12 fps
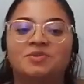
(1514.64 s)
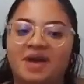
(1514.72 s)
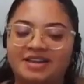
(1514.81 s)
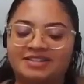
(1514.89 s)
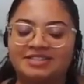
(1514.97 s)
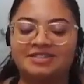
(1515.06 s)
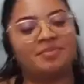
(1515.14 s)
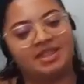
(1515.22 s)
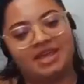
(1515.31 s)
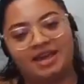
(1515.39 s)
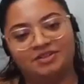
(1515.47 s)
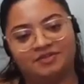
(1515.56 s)
twice by
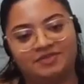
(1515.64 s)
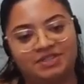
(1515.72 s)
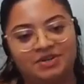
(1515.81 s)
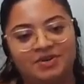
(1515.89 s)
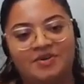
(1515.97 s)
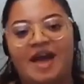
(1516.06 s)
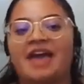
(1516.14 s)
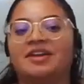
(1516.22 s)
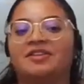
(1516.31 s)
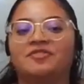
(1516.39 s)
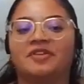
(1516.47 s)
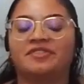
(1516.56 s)
the age of 2.
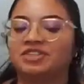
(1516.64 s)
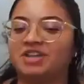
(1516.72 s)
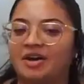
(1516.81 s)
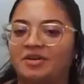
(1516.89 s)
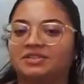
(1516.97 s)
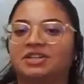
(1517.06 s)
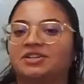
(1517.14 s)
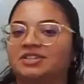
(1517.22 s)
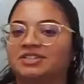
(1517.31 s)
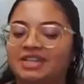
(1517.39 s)
And if you have a child under